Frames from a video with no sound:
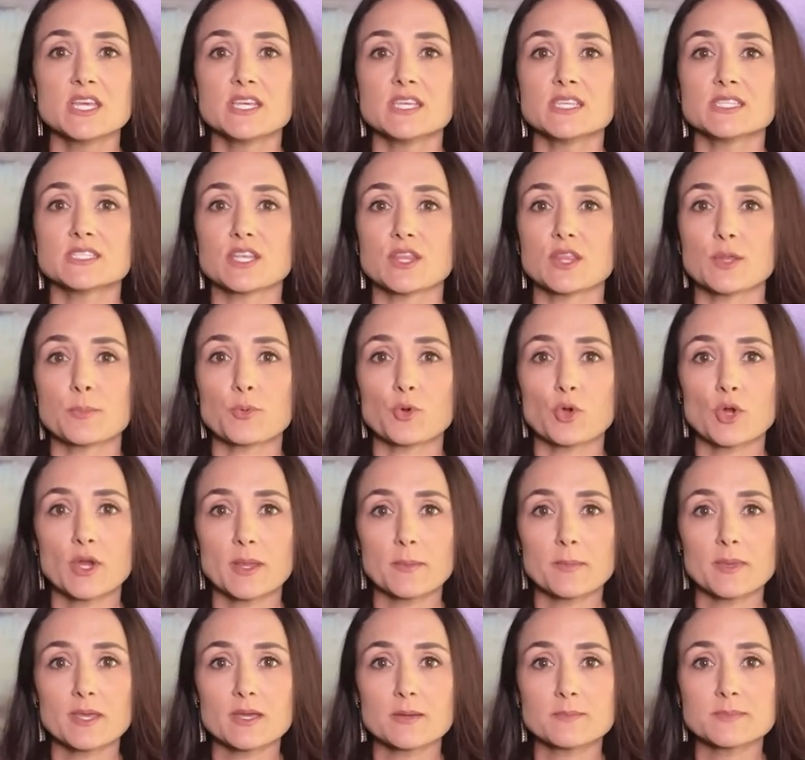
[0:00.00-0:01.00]
So the
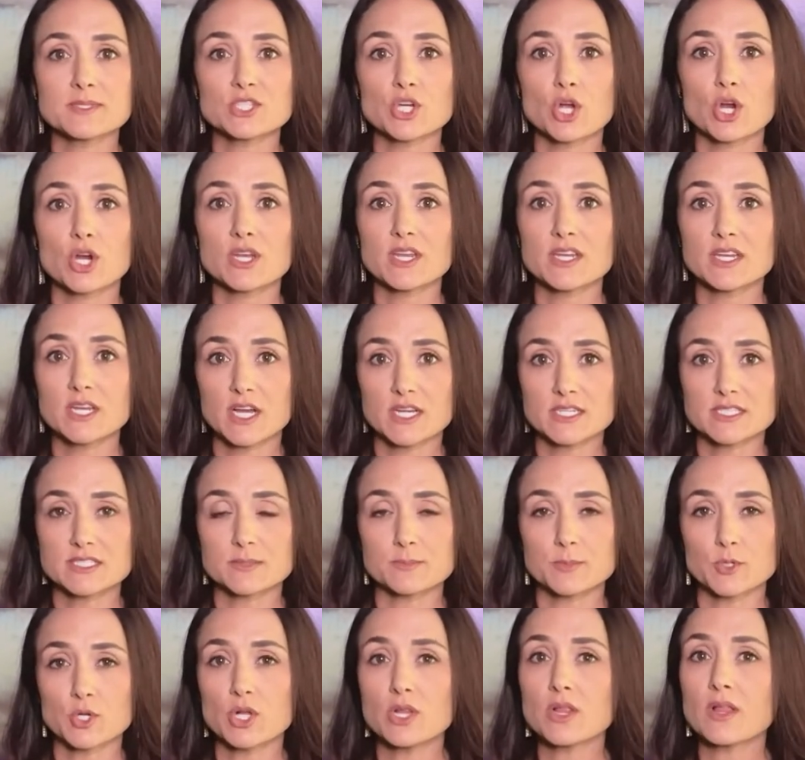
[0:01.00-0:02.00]
premiums are
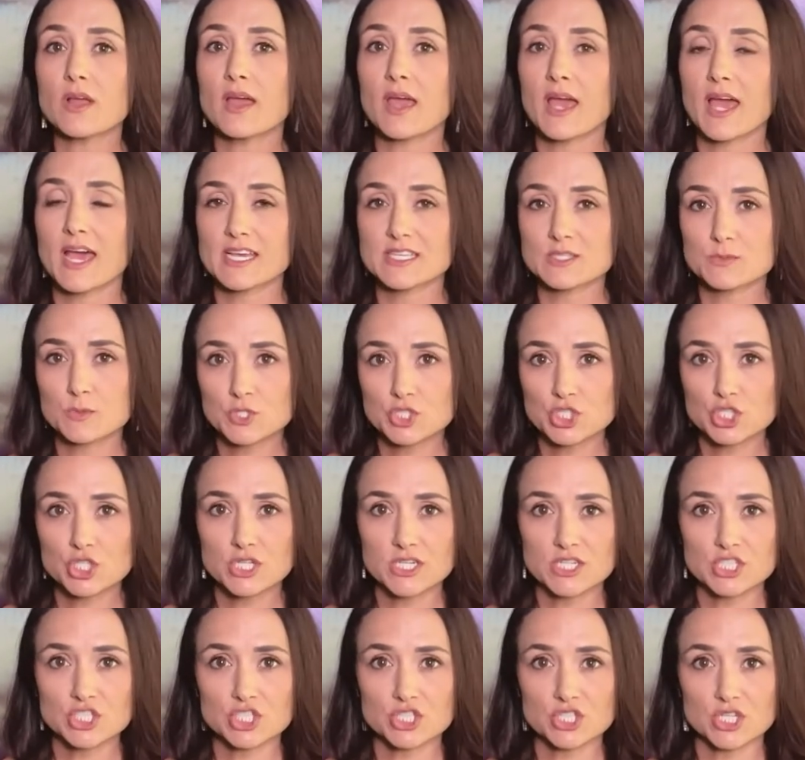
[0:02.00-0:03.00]
deductible, as with
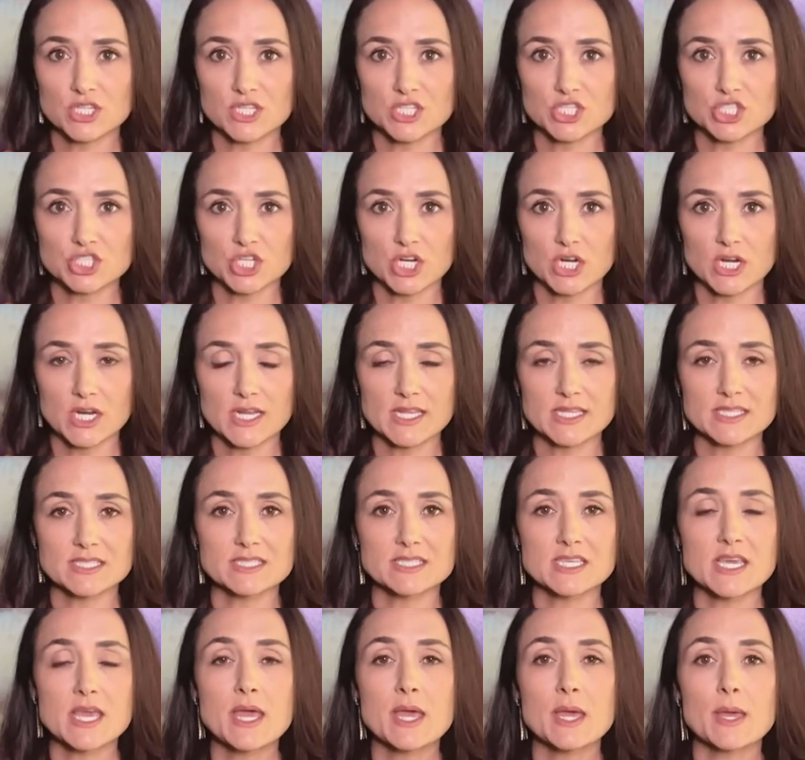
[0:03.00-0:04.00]
traditional insurance,
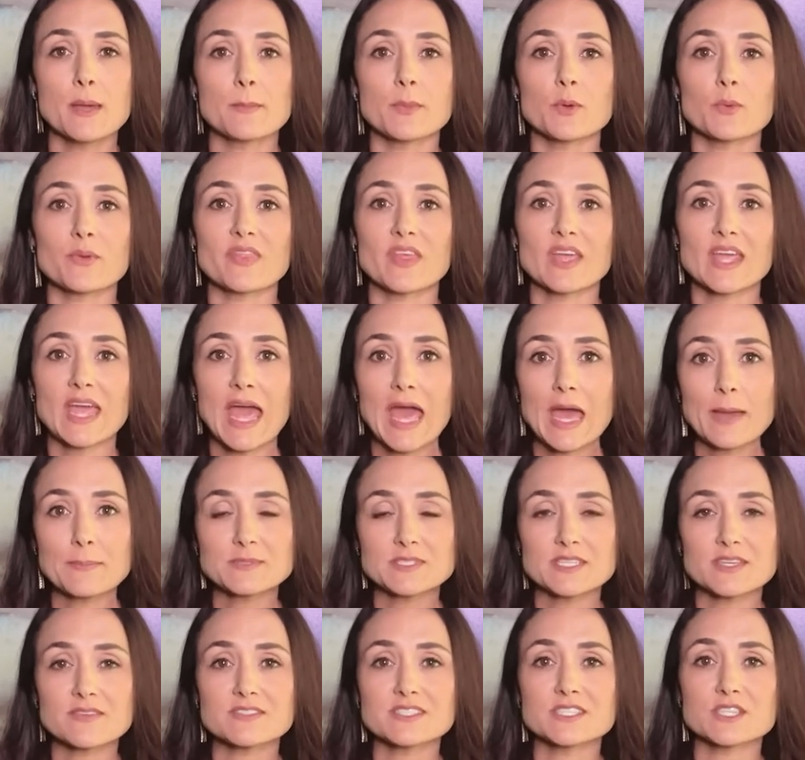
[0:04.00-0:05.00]
but with the
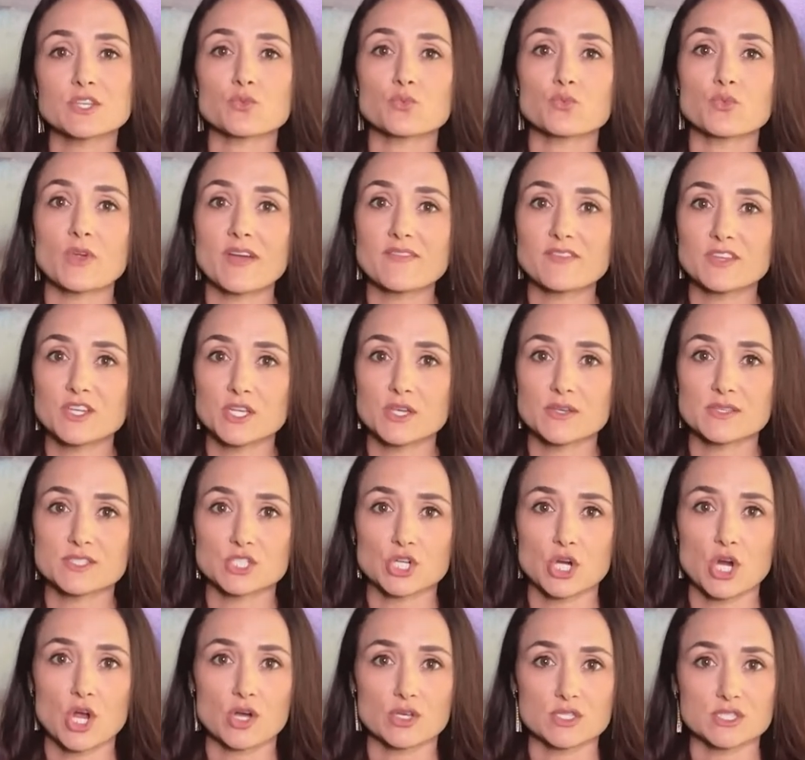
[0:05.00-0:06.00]
captives, the revenues
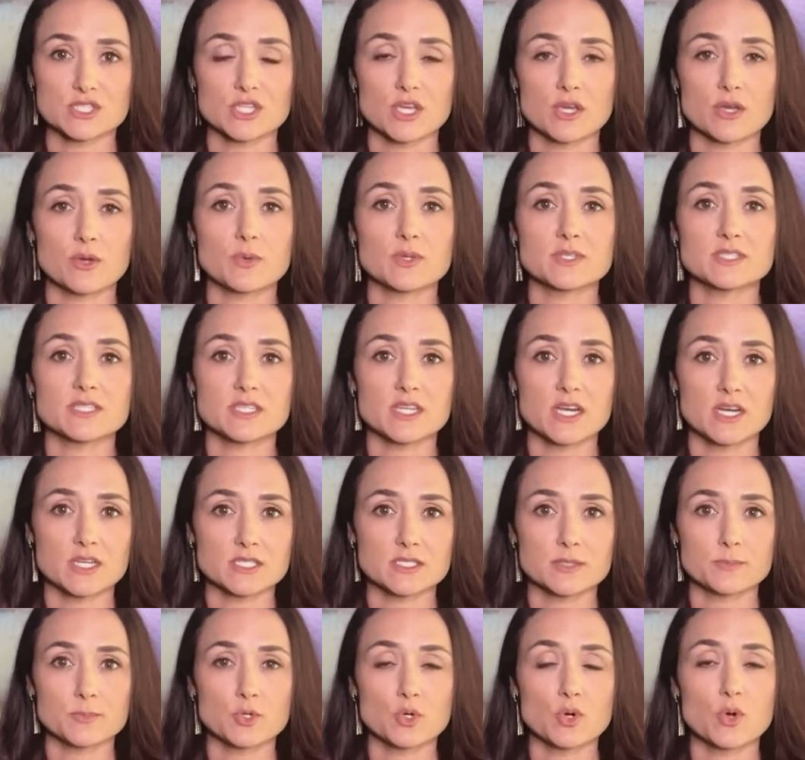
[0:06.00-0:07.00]
are also
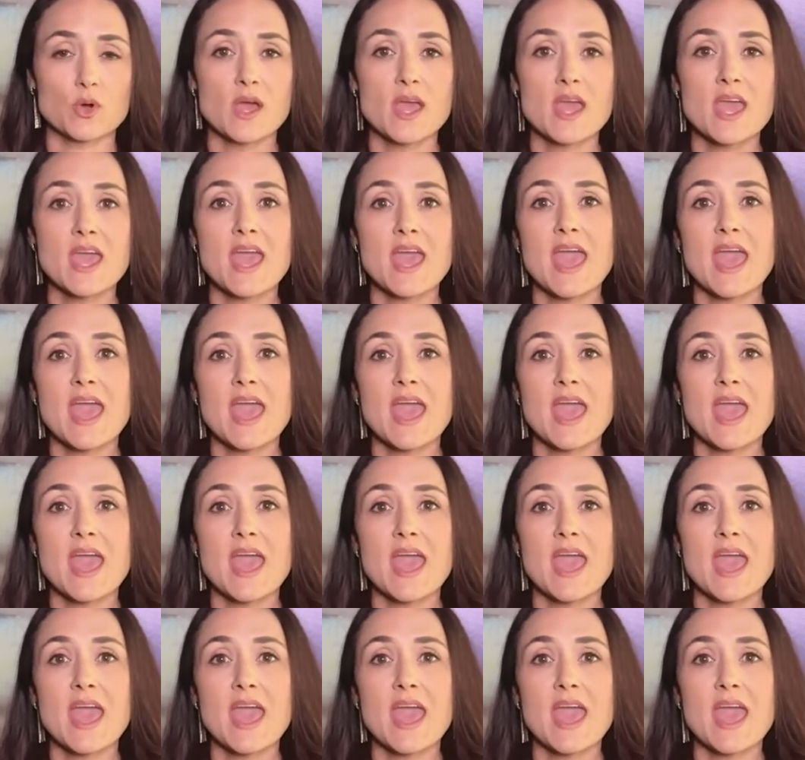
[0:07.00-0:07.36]
deductible.